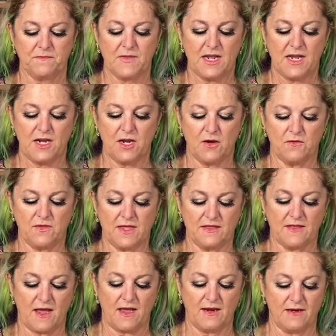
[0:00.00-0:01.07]
you know,
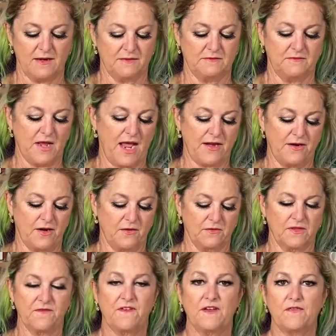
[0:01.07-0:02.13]
I don't know,
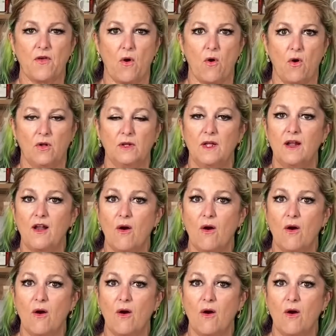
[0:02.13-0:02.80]
the 5th hole,